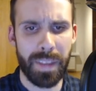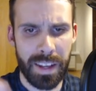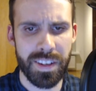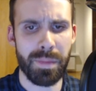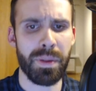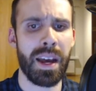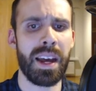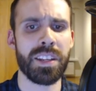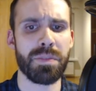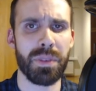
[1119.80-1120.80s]

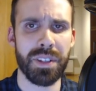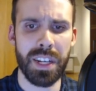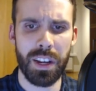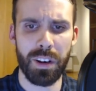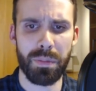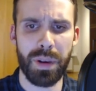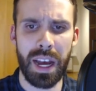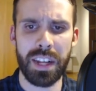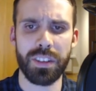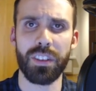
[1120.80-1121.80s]
Japan's particular
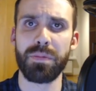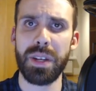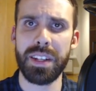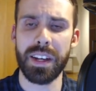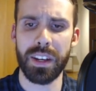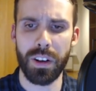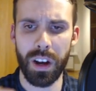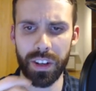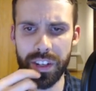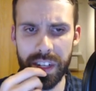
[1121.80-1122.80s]
brand of media
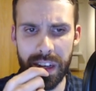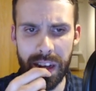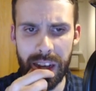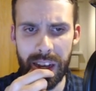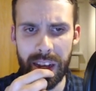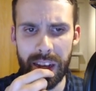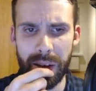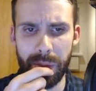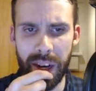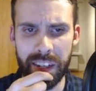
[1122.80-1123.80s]
ecology
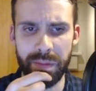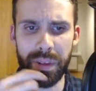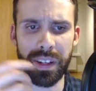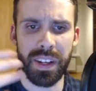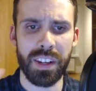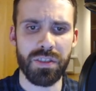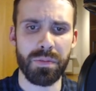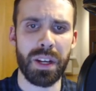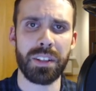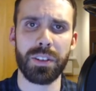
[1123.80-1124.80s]
might have been
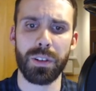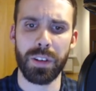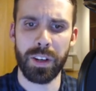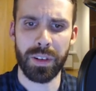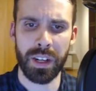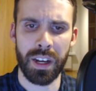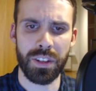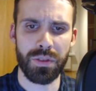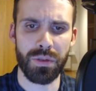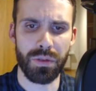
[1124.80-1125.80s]
instrumental in
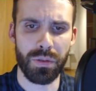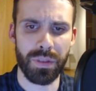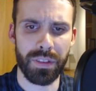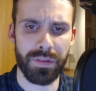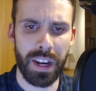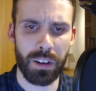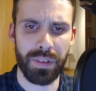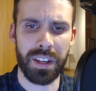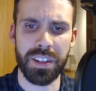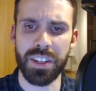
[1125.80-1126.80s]
regard to the Final
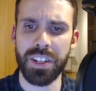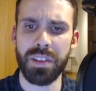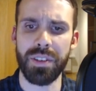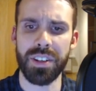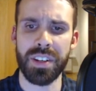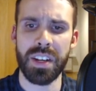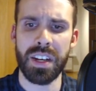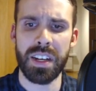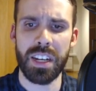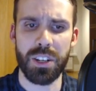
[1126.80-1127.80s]
Fantasy series,
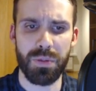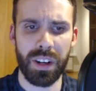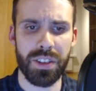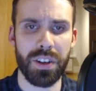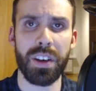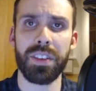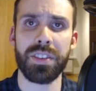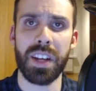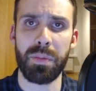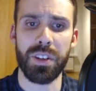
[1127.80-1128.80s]
as well as other
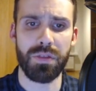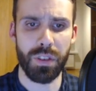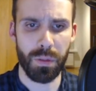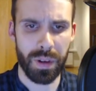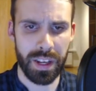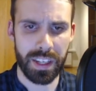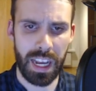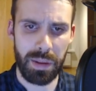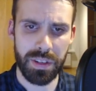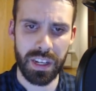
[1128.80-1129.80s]
Japanese role-playing
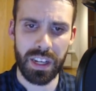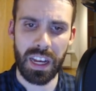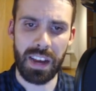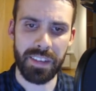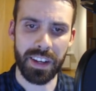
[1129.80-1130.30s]
games having